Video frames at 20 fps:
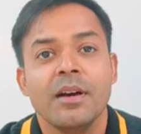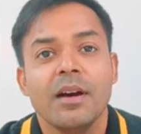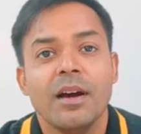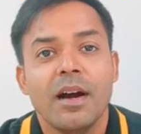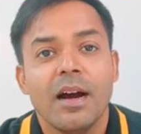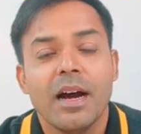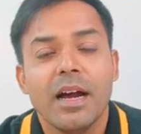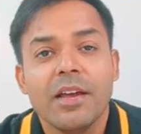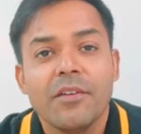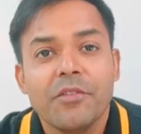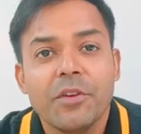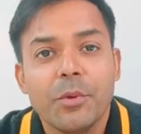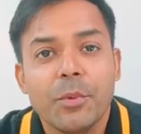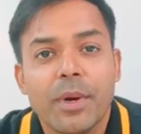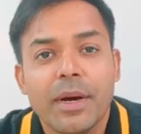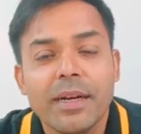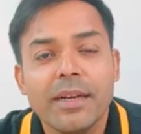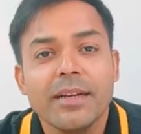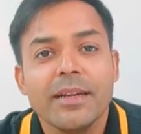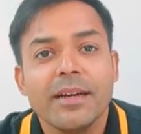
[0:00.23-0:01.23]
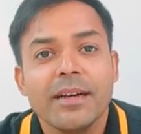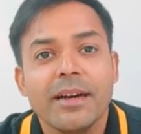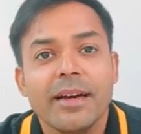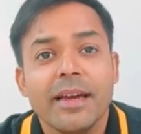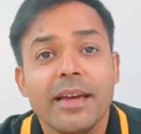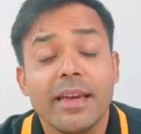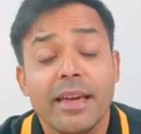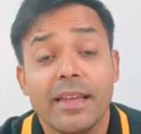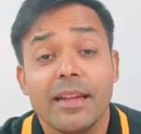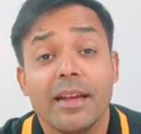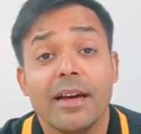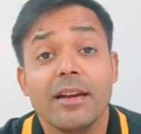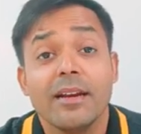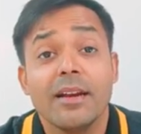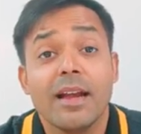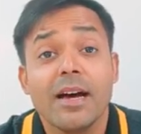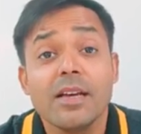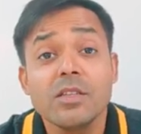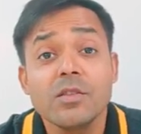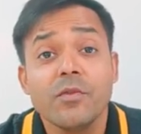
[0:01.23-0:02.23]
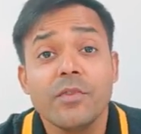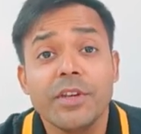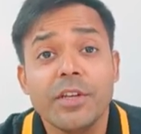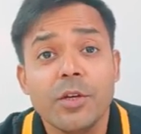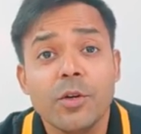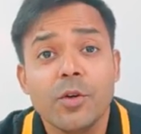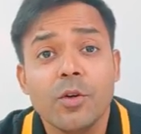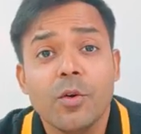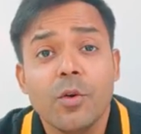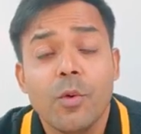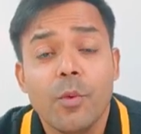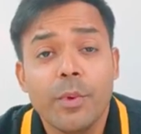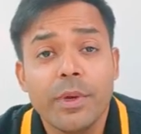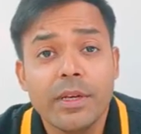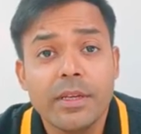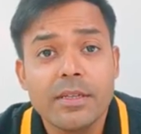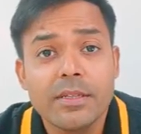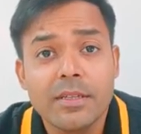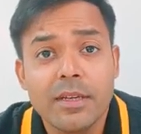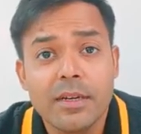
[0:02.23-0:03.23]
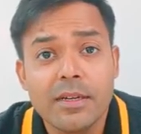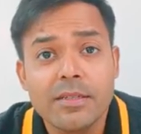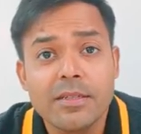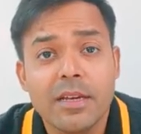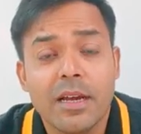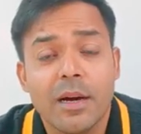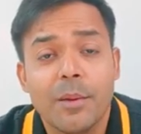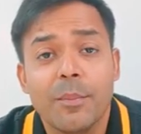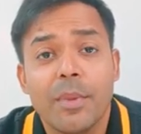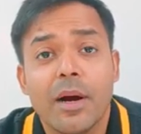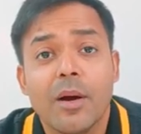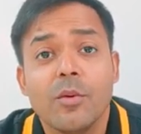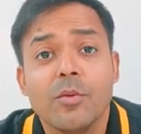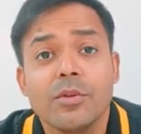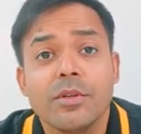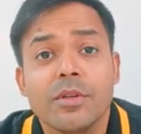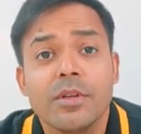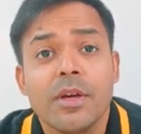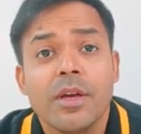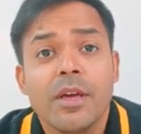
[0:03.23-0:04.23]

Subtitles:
Hi everyone. In our last video, we discussed about